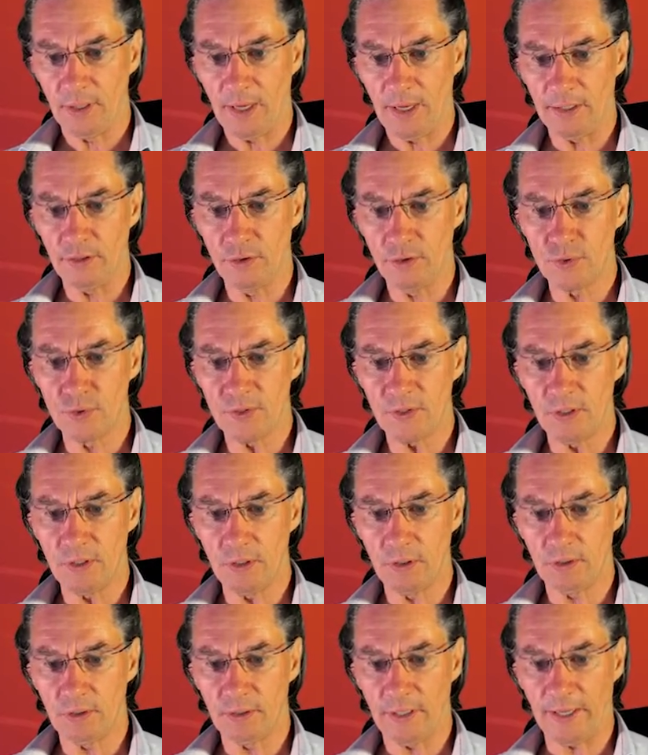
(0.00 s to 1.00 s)
And you
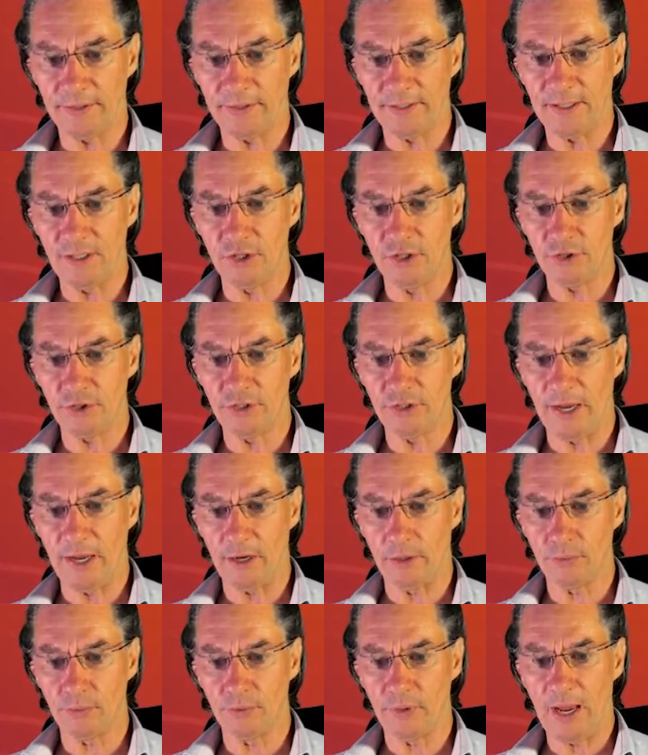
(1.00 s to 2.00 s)
see that here
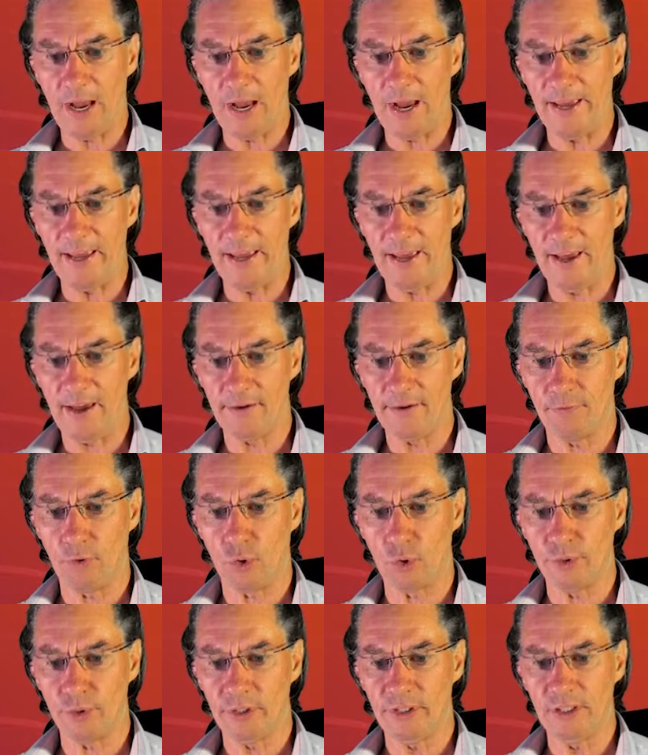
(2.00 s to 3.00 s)
down, I have
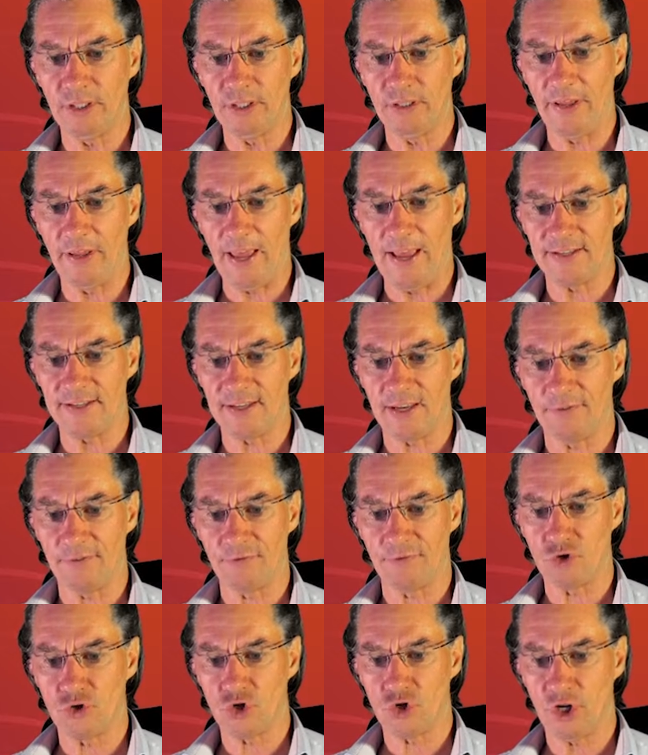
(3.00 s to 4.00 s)
already the
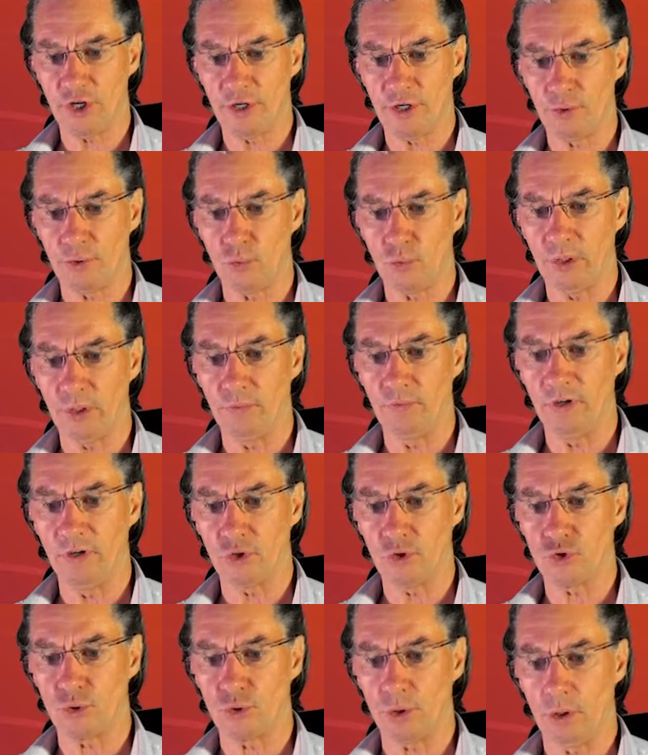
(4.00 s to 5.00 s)
SF share with
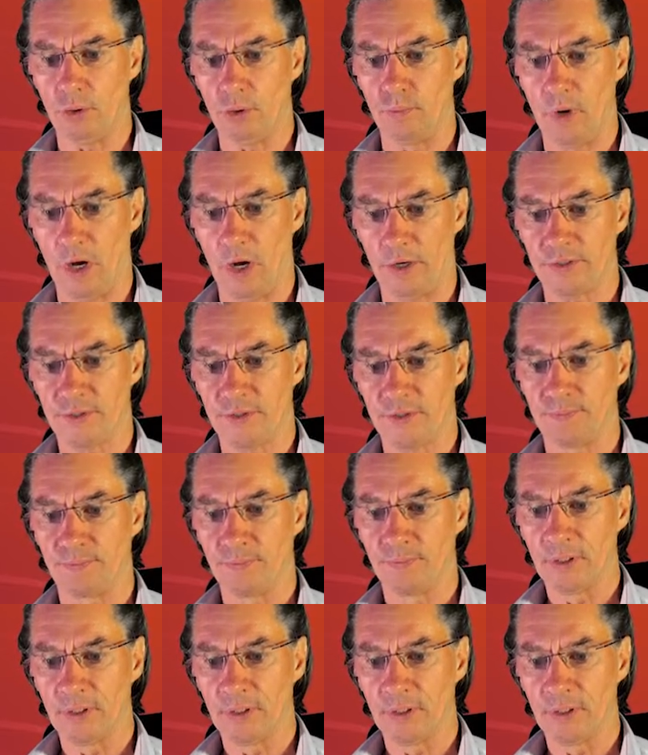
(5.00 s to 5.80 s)
VirtualBox.